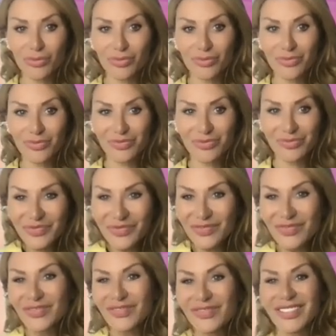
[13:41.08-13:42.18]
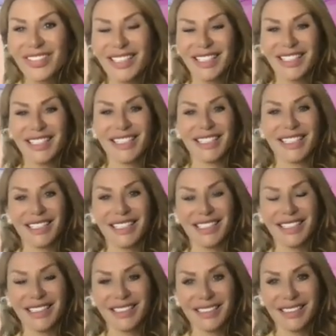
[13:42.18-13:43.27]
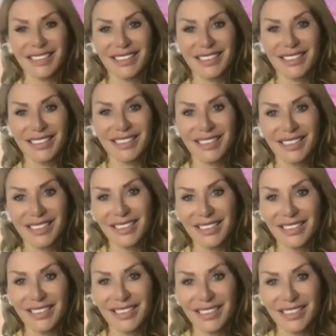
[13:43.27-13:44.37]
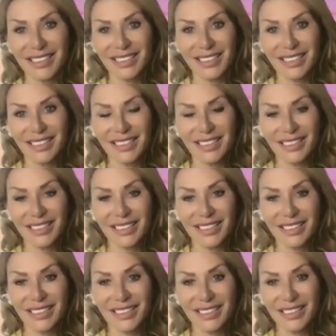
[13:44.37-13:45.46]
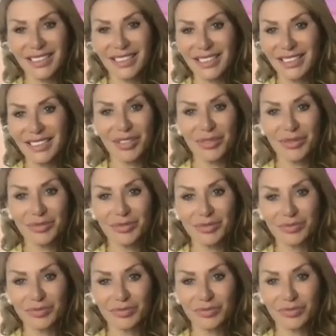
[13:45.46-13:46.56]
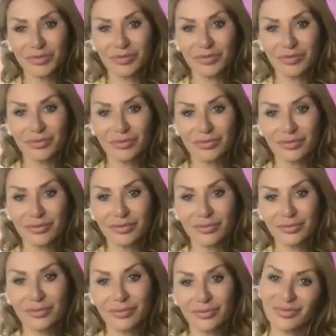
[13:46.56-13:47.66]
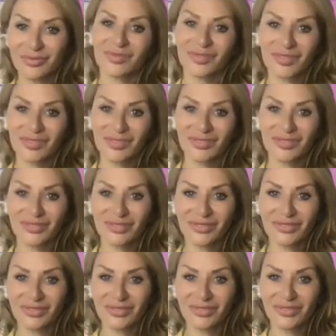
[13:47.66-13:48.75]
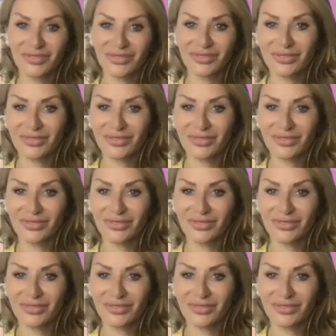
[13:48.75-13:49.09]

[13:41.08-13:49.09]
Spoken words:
No words are spoken by the person on screen.